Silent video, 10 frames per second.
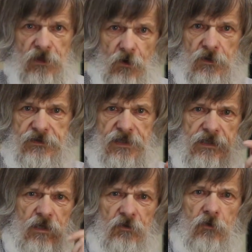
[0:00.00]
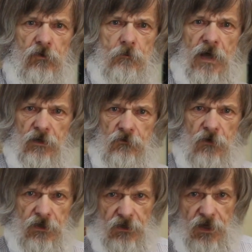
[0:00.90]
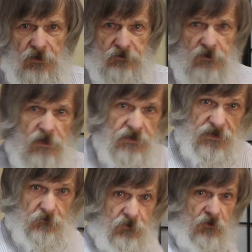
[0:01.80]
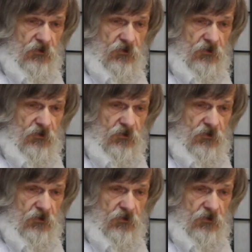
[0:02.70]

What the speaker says: Now, getting this under a magnifying glass gives